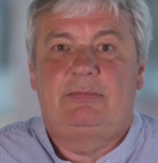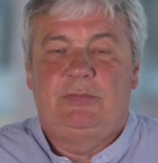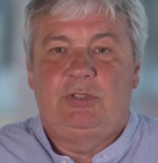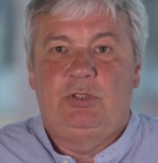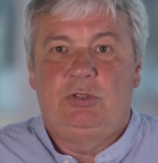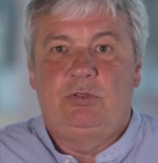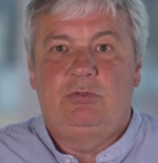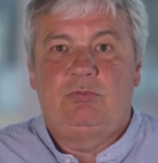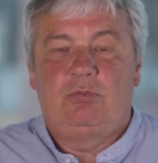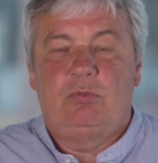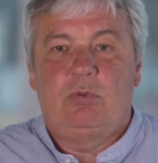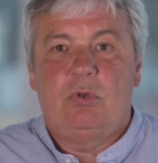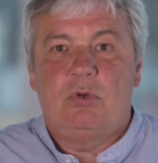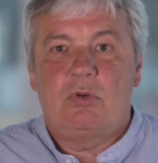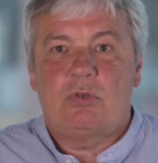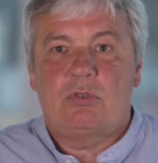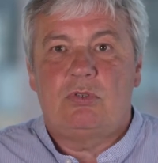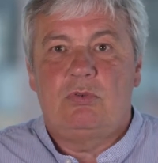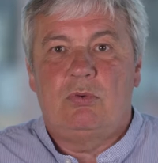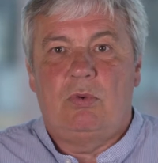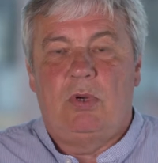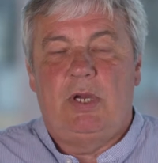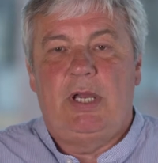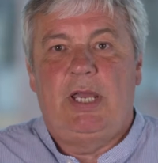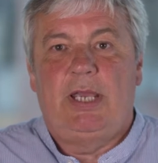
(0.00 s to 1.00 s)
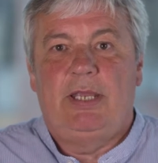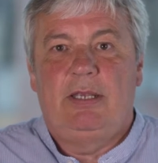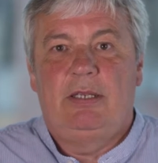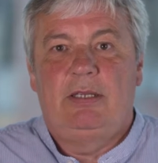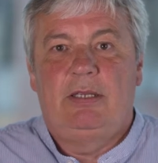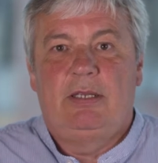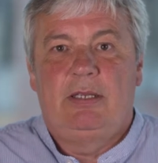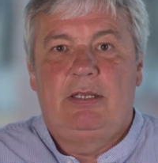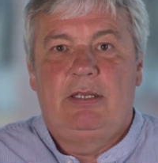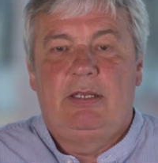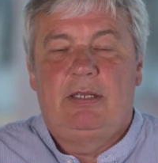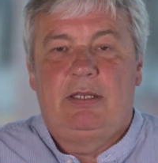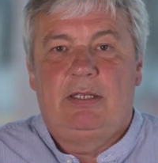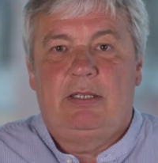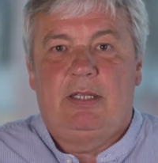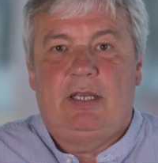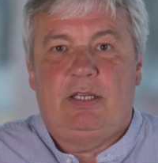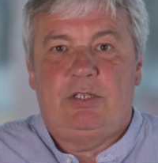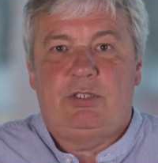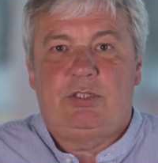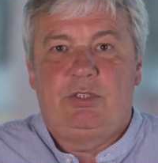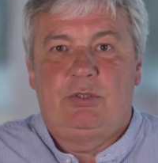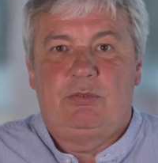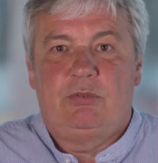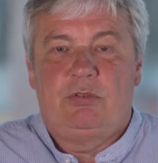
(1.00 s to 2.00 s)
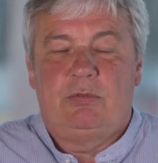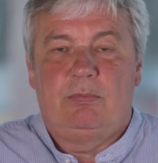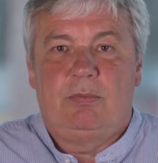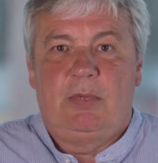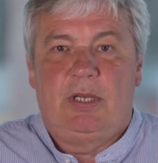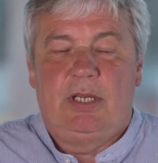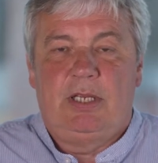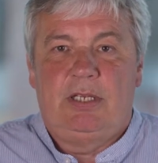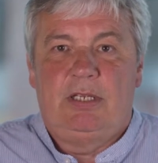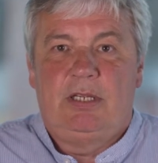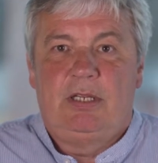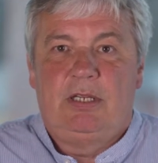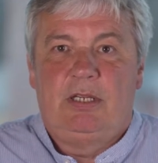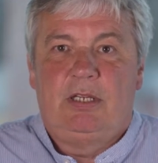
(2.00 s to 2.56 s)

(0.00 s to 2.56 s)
You've walked away, that student may